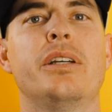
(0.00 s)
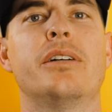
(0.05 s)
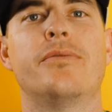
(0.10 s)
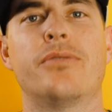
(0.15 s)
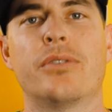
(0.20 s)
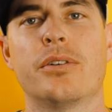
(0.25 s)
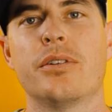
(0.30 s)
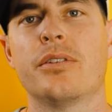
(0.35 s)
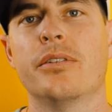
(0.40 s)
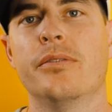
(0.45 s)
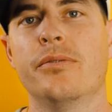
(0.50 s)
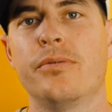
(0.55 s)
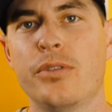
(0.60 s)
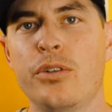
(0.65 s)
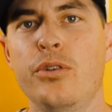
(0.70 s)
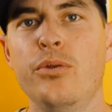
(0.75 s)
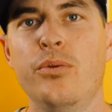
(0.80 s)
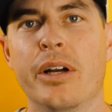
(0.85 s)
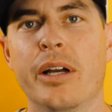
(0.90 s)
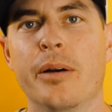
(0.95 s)
be aversive
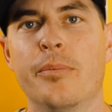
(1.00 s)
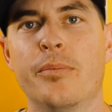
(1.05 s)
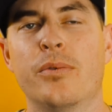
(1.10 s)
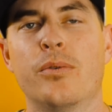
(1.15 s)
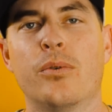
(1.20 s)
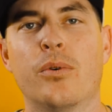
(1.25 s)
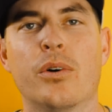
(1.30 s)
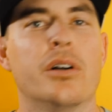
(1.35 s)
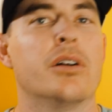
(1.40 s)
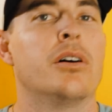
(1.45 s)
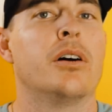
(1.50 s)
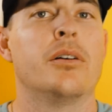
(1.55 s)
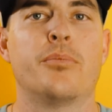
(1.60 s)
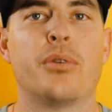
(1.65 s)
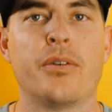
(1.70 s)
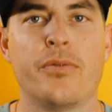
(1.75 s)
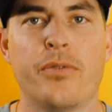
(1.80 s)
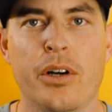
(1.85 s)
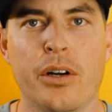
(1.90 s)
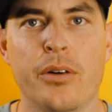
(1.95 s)
to him or
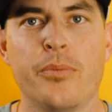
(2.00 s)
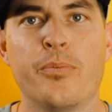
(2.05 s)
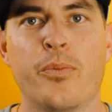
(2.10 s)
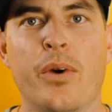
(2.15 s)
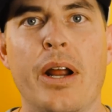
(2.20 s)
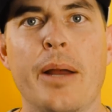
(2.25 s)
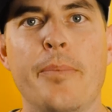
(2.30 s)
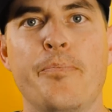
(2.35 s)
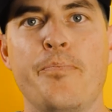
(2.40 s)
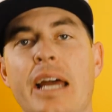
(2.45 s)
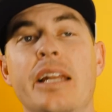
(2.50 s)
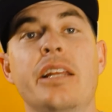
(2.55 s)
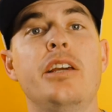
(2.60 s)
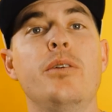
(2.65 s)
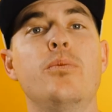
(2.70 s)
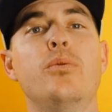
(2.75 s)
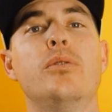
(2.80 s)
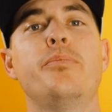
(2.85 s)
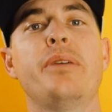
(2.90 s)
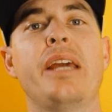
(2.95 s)
unpreferred, right? And
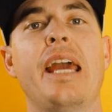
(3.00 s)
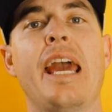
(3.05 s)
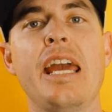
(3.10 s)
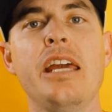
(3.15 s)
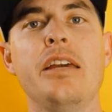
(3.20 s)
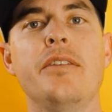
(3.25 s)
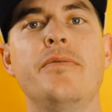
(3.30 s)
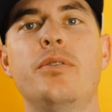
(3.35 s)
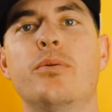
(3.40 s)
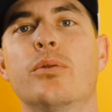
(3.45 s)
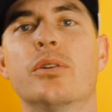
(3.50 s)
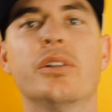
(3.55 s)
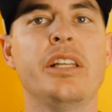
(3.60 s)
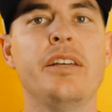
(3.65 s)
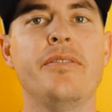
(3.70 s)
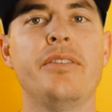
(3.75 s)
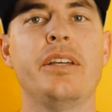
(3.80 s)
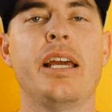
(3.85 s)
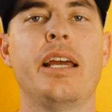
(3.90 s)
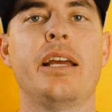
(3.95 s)
he will behave to
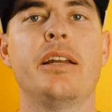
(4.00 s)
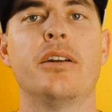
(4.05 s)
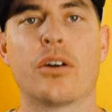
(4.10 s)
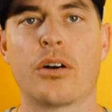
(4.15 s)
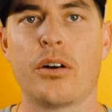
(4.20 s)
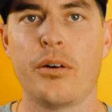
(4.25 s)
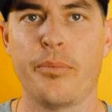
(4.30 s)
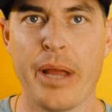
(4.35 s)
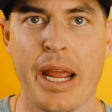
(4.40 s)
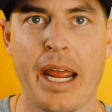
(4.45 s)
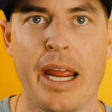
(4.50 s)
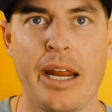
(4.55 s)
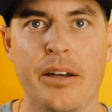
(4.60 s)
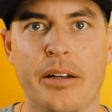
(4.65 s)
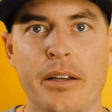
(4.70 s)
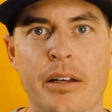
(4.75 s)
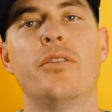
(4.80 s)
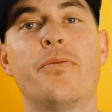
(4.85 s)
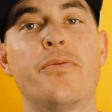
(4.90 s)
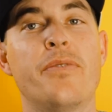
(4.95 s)
alleviate her pain.
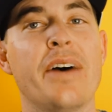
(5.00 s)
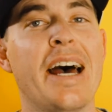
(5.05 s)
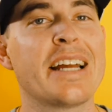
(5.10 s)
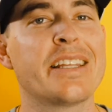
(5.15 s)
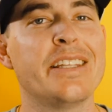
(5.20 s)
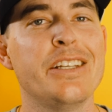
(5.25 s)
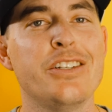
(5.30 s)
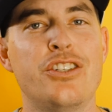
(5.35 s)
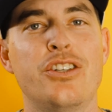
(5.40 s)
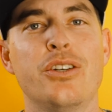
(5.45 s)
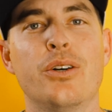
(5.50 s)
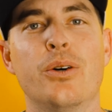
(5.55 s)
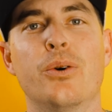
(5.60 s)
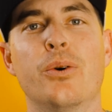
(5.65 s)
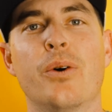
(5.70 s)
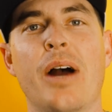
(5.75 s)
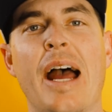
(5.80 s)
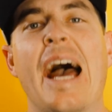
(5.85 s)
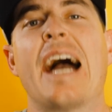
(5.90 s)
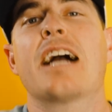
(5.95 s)
The fact that
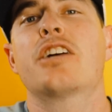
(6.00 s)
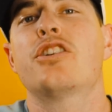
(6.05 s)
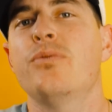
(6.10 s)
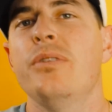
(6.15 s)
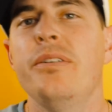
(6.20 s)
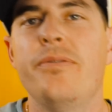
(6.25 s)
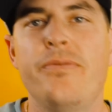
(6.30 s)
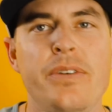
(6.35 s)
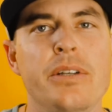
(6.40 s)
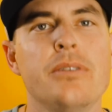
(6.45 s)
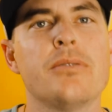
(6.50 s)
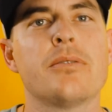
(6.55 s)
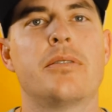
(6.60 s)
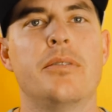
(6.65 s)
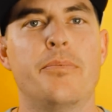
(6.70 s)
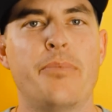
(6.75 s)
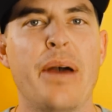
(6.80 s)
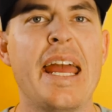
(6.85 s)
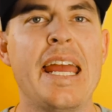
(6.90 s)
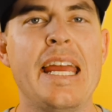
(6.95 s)
Joe actually feels
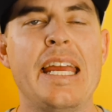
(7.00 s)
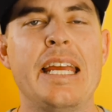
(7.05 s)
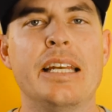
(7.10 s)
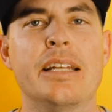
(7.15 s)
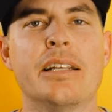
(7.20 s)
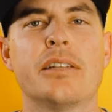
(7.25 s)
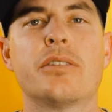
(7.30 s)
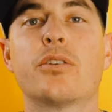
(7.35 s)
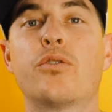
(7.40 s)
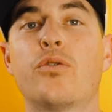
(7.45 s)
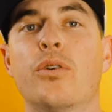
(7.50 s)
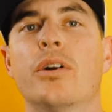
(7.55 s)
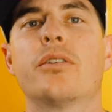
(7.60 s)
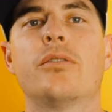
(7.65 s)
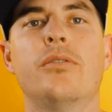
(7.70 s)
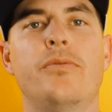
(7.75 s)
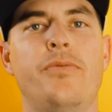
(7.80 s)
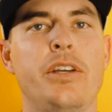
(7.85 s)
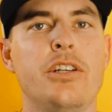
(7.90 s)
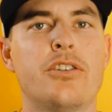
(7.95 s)
the pain is the
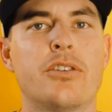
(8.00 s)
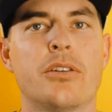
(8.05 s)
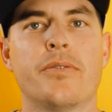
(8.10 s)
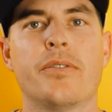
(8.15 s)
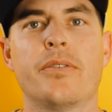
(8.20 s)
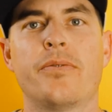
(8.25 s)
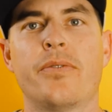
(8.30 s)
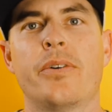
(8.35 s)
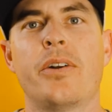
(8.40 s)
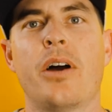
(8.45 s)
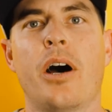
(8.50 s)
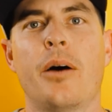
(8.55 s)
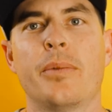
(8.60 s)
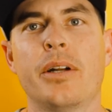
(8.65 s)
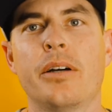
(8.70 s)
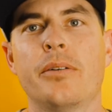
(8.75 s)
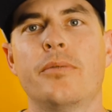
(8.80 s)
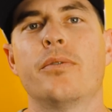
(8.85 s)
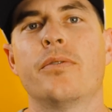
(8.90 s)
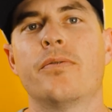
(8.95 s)
critical feature of the
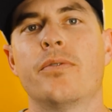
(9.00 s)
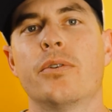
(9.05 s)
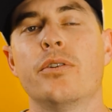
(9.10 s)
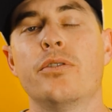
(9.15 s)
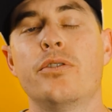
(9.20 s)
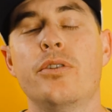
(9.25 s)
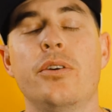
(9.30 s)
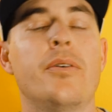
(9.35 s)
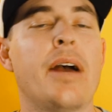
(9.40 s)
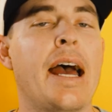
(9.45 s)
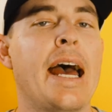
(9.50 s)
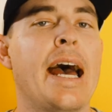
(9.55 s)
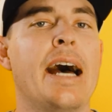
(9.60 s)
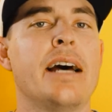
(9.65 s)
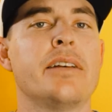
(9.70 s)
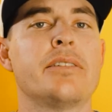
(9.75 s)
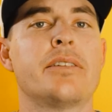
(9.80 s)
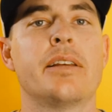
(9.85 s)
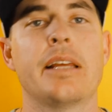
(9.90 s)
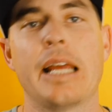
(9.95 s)
phenomenon referred to
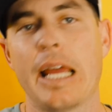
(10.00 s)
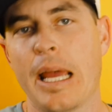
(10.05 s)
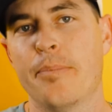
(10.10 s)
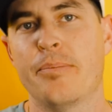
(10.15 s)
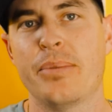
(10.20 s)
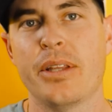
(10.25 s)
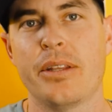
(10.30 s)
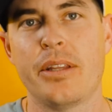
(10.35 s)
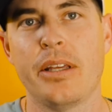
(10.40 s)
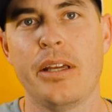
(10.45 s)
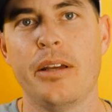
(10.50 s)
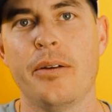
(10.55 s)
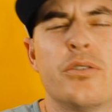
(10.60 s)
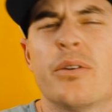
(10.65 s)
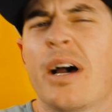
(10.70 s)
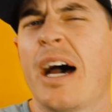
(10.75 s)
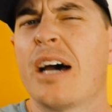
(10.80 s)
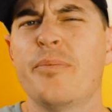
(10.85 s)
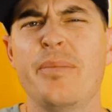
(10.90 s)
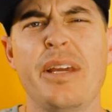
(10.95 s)
as empathy.
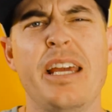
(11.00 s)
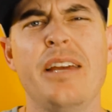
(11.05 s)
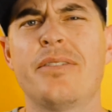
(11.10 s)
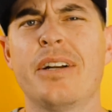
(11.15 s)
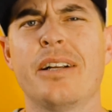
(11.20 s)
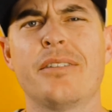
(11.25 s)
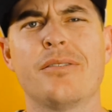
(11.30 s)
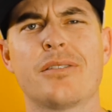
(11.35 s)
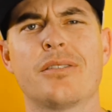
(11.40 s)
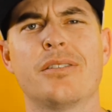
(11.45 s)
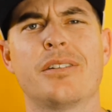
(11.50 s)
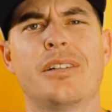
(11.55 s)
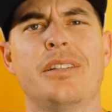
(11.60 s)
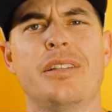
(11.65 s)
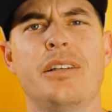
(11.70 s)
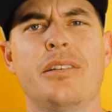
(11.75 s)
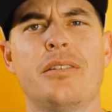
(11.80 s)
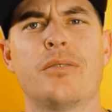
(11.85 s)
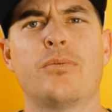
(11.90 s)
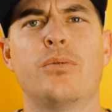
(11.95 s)
So how do behavior analysts look
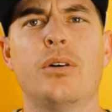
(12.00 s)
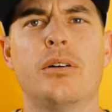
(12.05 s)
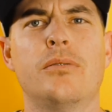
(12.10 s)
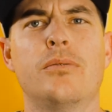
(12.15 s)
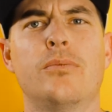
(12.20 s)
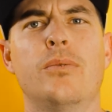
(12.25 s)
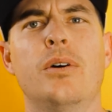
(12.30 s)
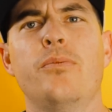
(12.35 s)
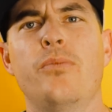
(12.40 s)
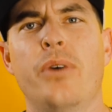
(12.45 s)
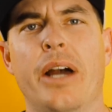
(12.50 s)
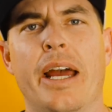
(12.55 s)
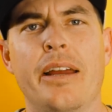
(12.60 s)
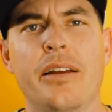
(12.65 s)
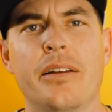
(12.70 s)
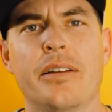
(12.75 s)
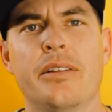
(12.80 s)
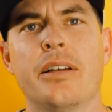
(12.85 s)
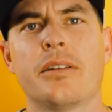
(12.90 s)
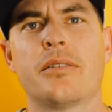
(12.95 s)
at this? Well, one
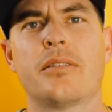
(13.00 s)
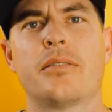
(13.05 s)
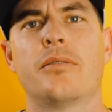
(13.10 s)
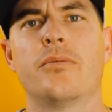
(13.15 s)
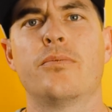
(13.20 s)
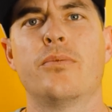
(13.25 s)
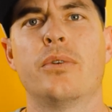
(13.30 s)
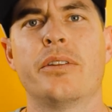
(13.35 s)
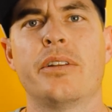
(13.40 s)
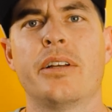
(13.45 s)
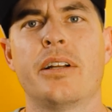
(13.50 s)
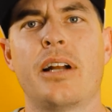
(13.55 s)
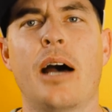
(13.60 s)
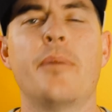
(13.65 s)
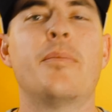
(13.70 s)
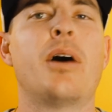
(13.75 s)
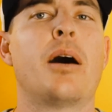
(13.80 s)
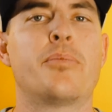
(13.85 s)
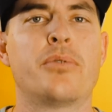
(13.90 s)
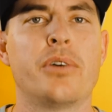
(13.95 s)
way, and that's the one that
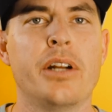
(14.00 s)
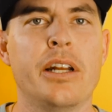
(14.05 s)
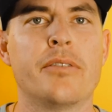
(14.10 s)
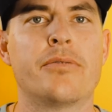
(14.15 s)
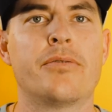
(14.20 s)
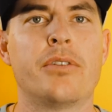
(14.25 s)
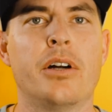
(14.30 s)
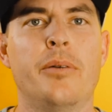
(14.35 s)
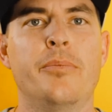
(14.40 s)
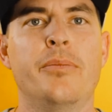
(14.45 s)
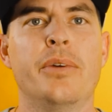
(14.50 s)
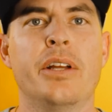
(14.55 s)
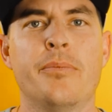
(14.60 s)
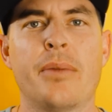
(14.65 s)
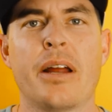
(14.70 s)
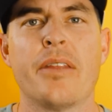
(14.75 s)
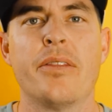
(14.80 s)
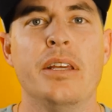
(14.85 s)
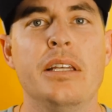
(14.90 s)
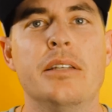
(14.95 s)
I'm operating from
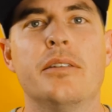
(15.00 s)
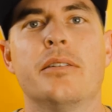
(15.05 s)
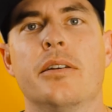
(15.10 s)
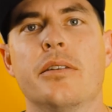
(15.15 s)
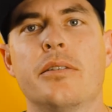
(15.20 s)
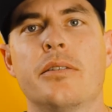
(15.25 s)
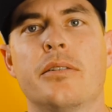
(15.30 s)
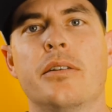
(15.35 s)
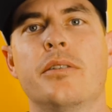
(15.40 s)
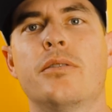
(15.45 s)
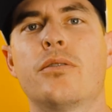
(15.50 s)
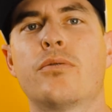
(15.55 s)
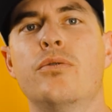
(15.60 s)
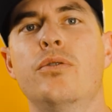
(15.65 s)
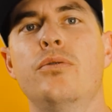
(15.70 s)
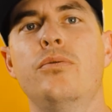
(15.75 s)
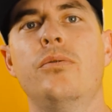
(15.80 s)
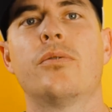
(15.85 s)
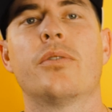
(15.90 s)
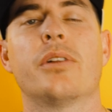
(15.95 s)
in my thesis, is
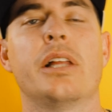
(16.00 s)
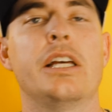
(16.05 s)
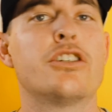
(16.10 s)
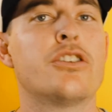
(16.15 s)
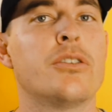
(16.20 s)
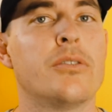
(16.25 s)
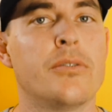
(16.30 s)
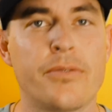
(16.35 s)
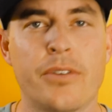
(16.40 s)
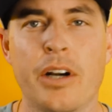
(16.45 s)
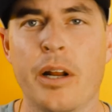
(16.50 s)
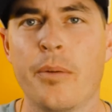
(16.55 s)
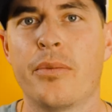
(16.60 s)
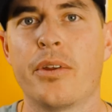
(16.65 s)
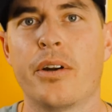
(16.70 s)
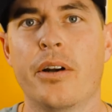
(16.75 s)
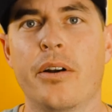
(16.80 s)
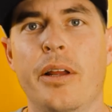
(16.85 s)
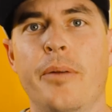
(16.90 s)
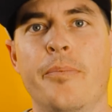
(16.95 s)
through relational frame
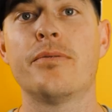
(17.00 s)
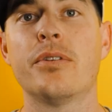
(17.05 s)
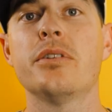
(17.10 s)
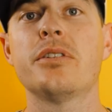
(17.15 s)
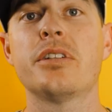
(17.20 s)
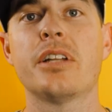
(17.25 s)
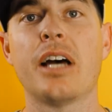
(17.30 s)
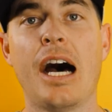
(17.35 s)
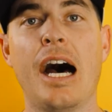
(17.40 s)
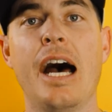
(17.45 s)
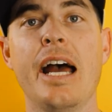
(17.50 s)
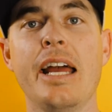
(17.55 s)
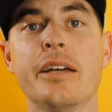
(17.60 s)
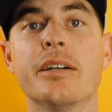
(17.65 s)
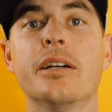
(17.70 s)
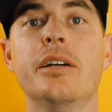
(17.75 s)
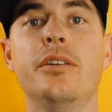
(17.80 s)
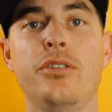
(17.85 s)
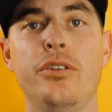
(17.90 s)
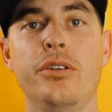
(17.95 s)
theory. First,
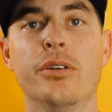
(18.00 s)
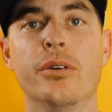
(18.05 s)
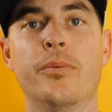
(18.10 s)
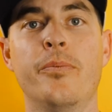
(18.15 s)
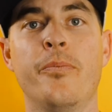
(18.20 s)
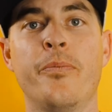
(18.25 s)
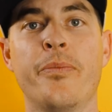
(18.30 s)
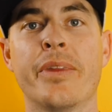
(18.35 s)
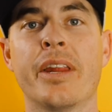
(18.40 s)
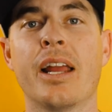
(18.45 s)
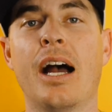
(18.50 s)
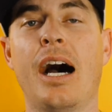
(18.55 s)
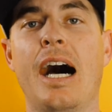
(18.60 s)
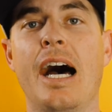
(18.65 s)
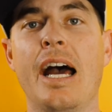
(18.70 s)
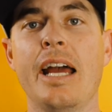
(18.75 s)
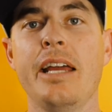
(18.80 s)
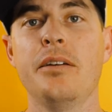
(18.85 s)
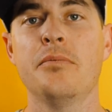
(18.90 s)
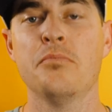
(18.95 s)
I and you.
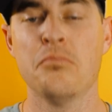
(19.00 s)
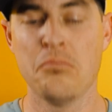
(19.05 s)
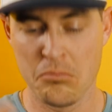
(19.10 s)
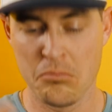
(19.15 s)
I,